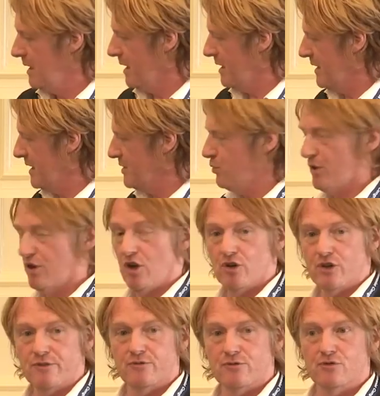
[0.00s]
That's what I
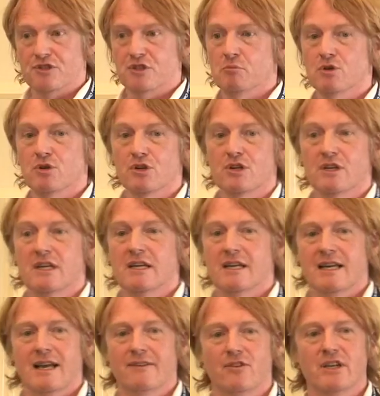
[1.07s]
argue for in the book.
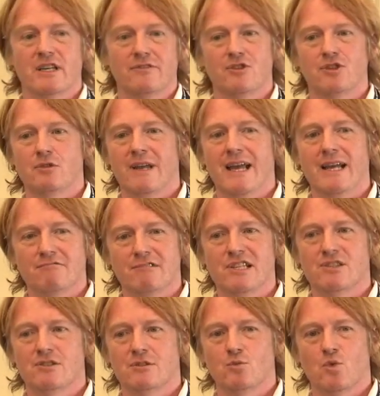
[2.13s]
Have I given you any
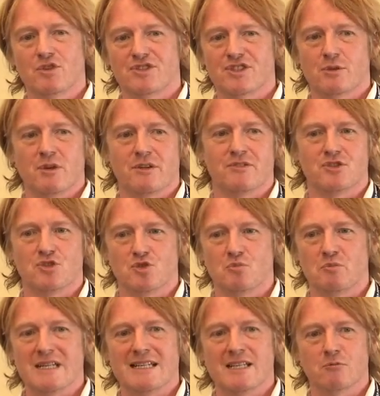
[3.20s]
reason whatsoever to
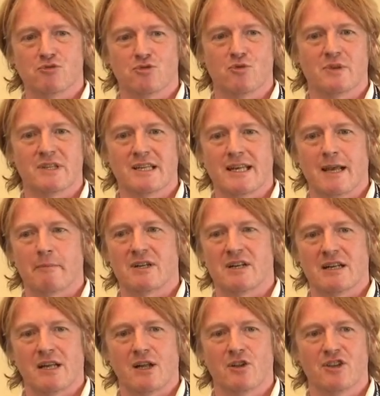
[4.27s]
be liberal with a
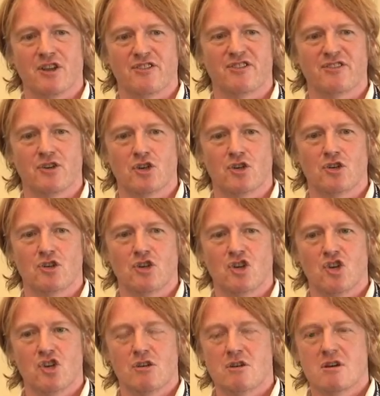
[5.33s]
capital L thus far?
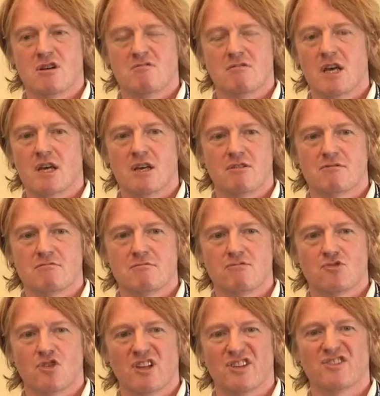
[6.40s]
No, not a
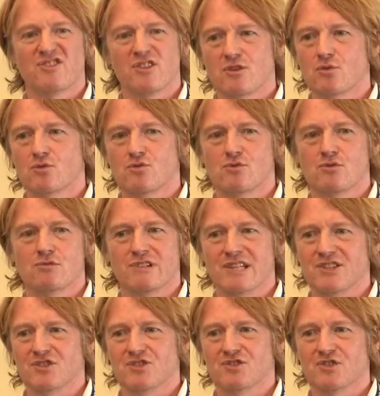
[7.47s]
single
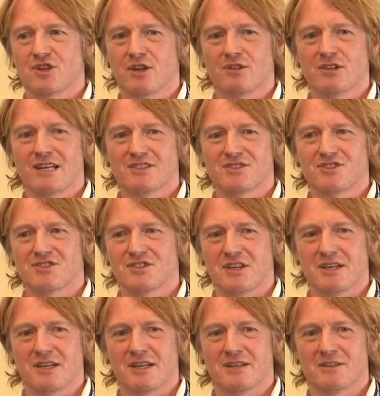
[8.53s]
reason. So that's
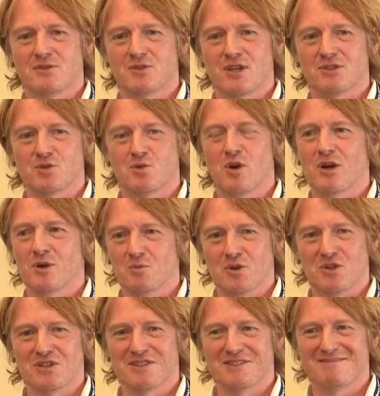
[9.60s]
your
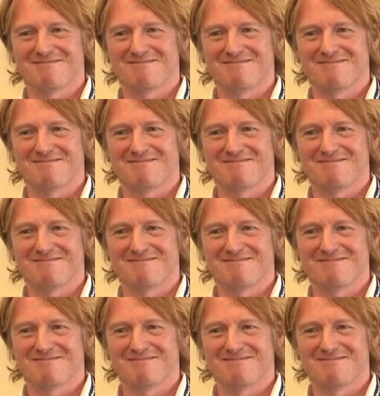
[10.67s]
homework.